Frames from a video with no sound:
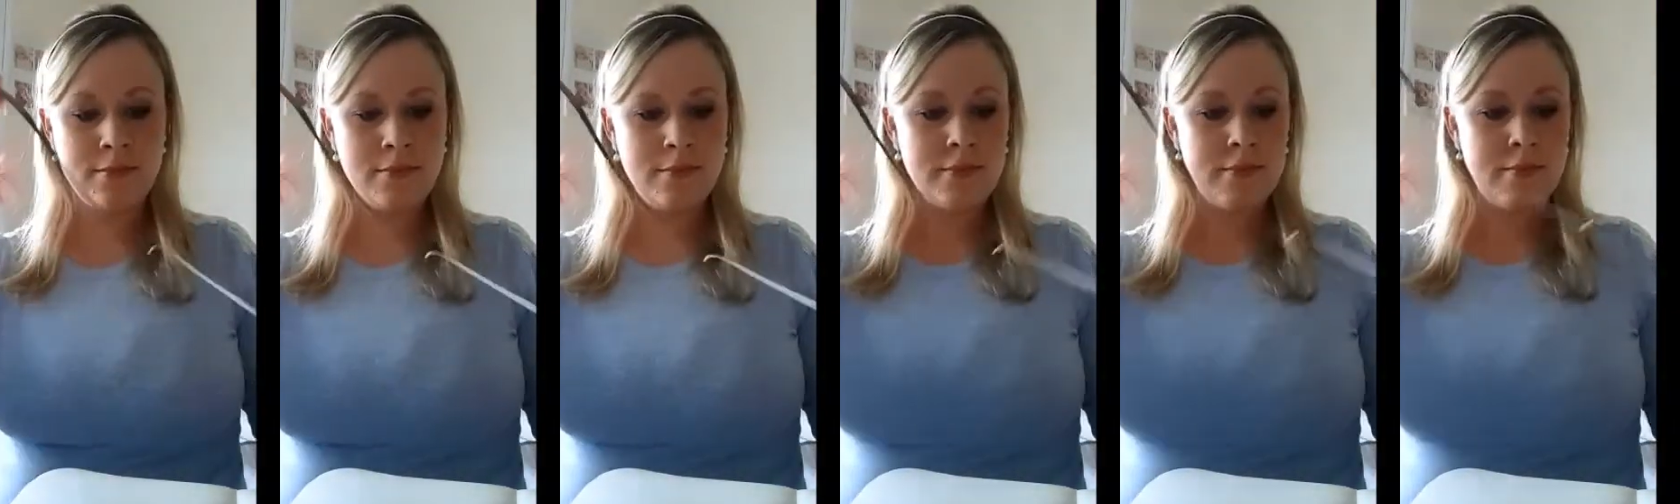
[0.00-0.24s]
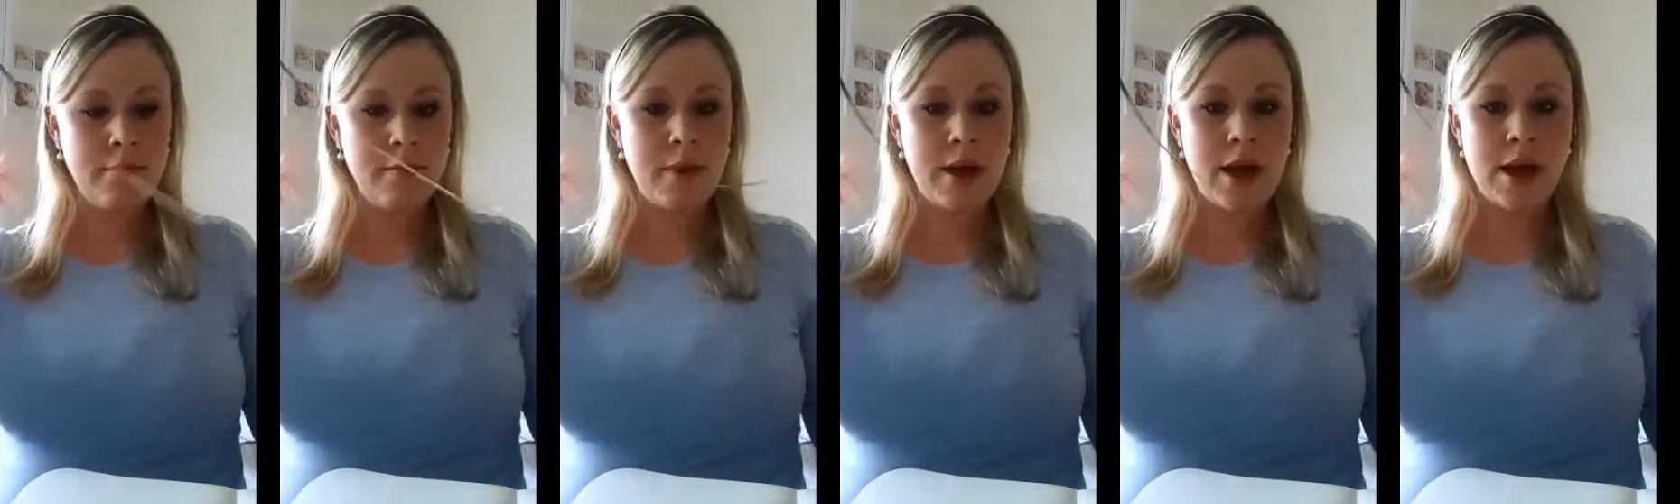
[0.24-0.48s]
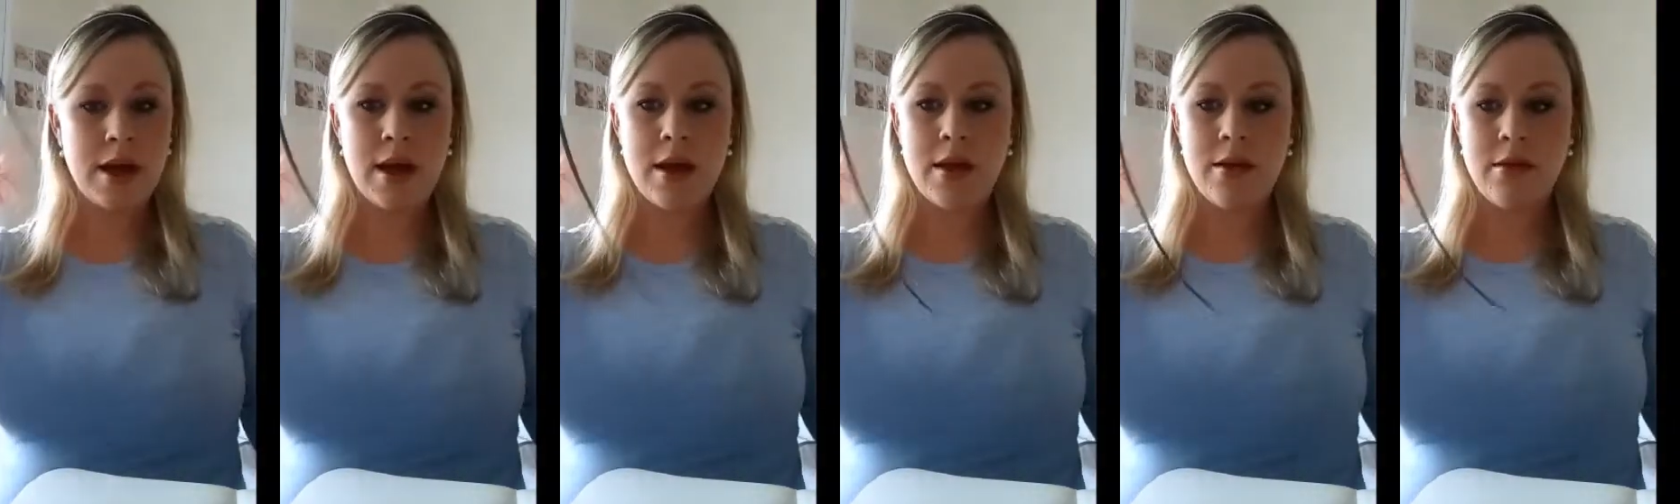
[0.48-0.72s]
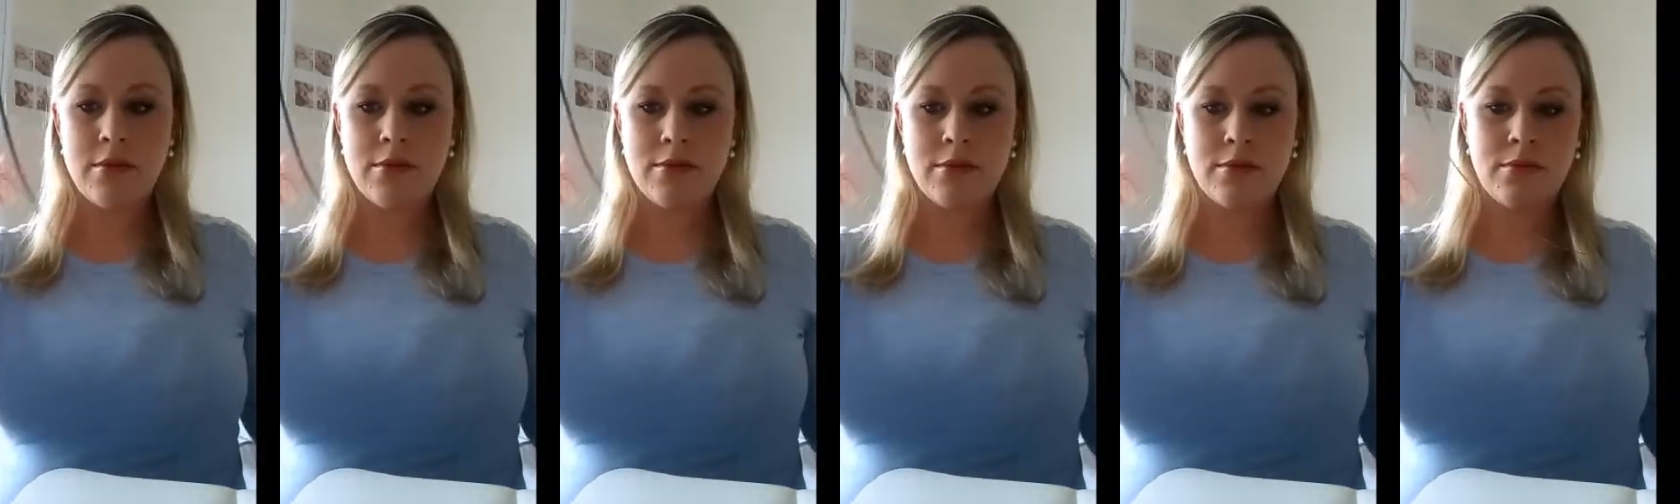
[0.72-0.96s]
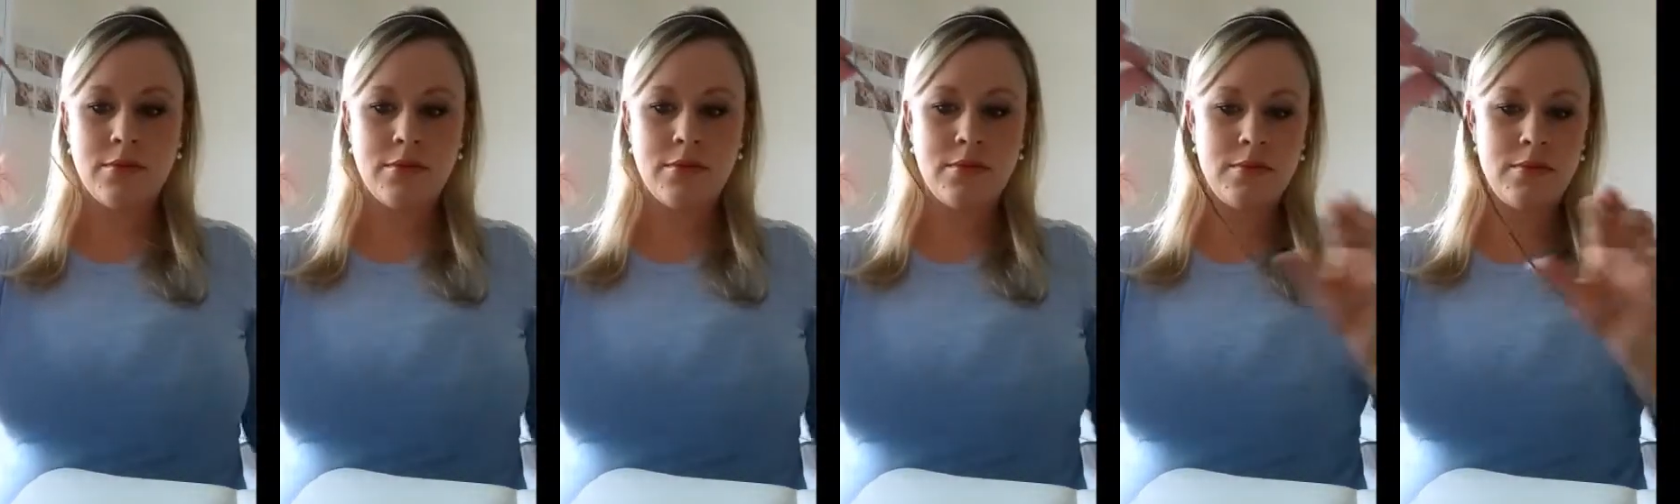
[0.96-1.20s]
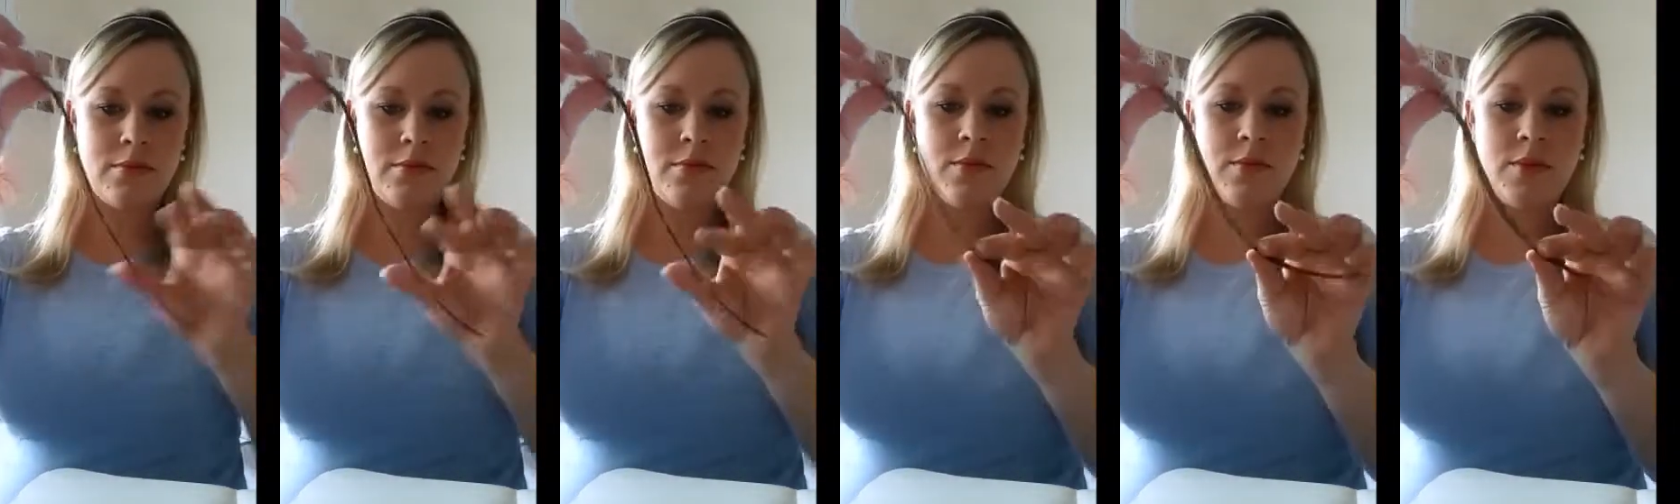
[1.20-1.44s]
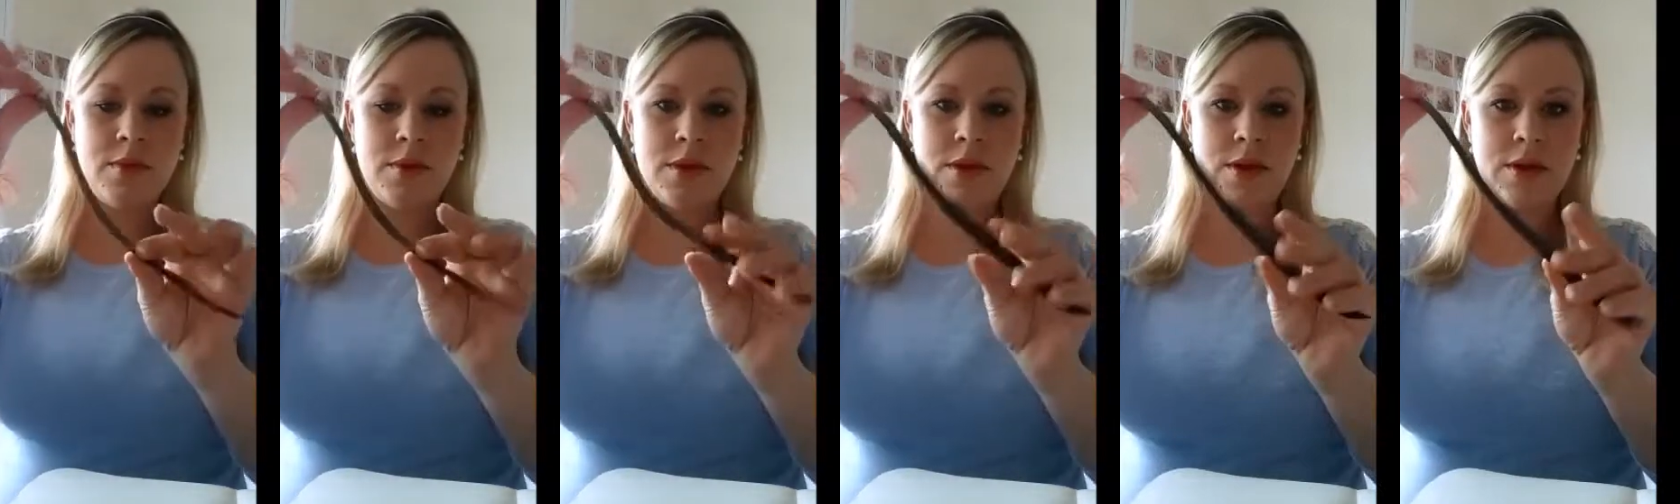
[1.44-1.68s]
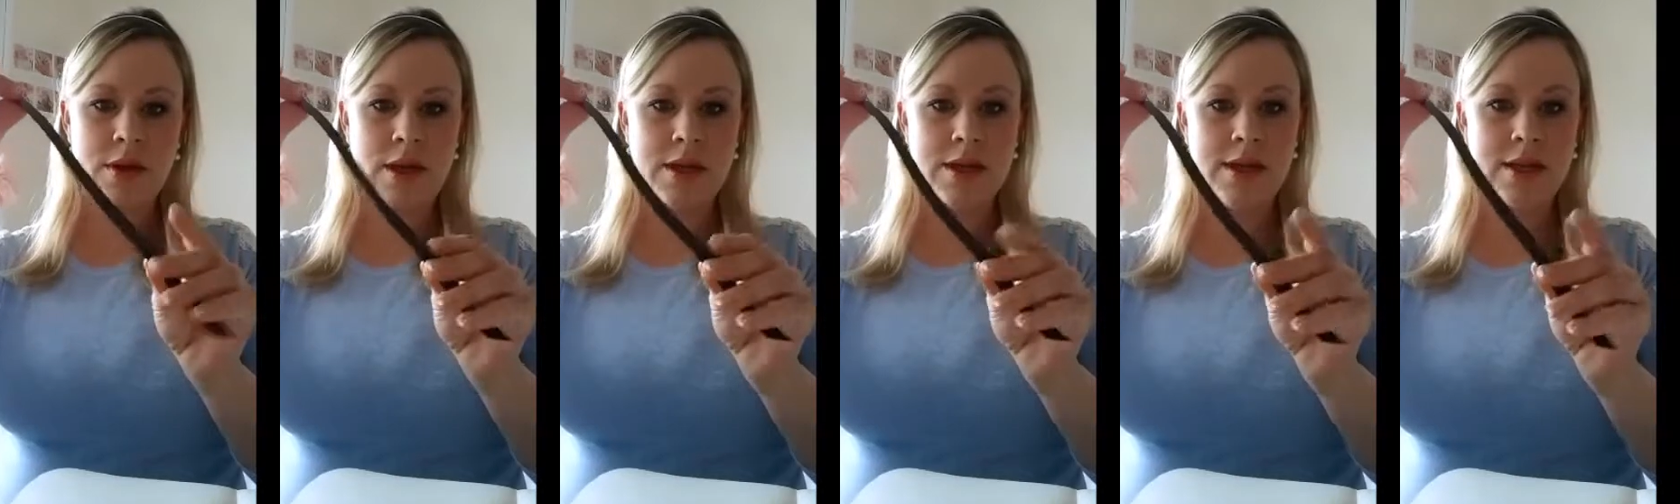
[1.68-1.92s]
backing. So that's
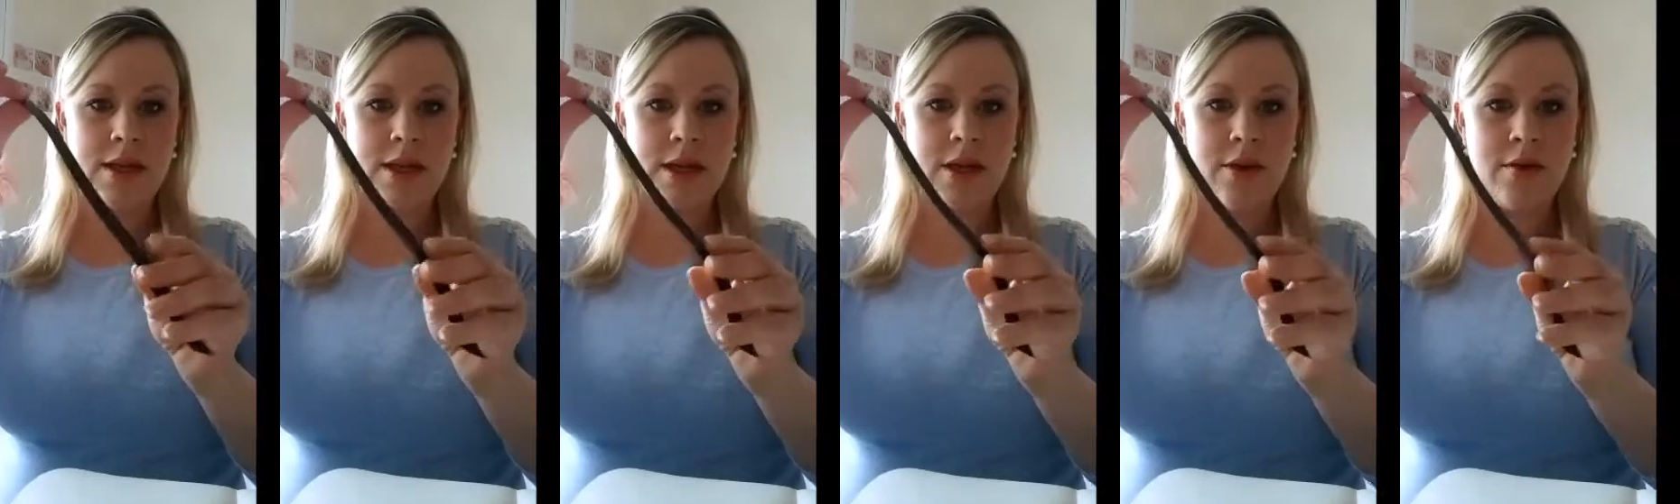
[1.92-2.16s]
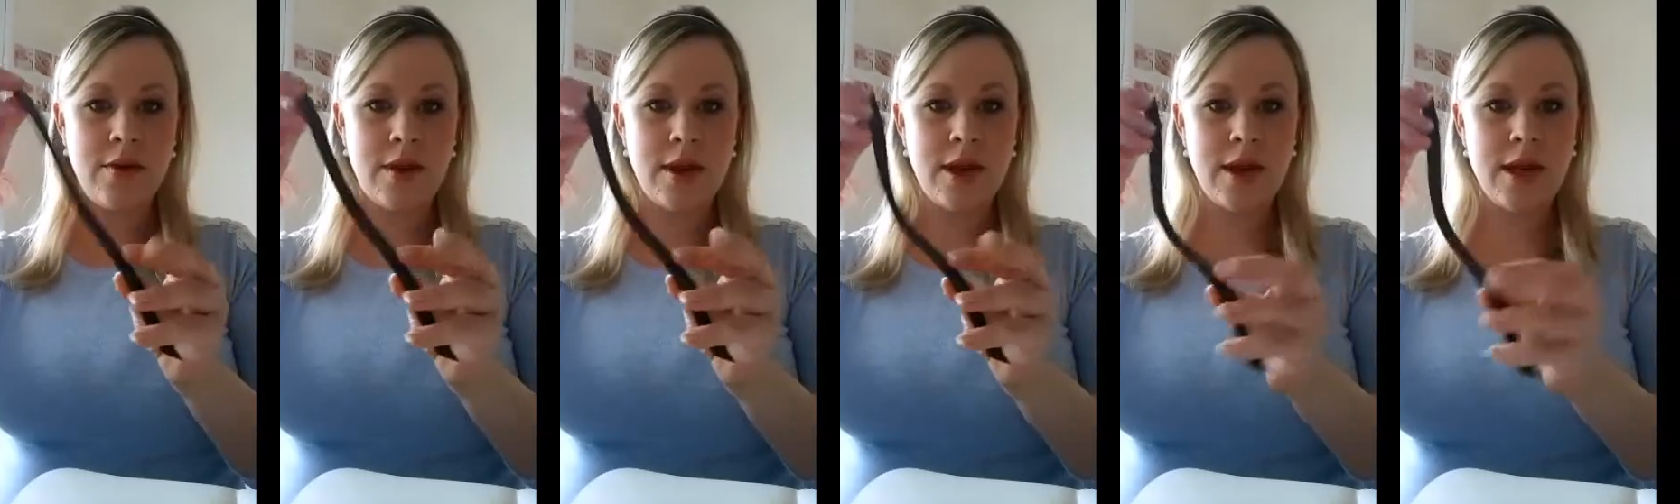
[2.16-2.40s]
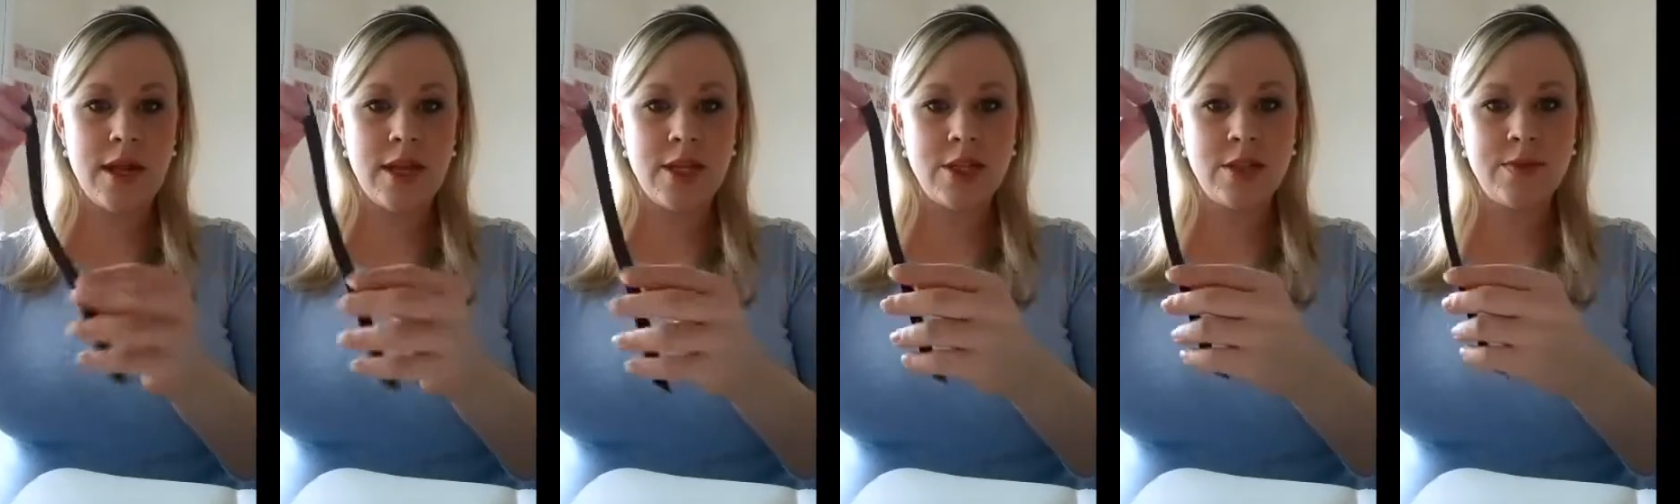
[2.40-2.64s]
sticky on that edge.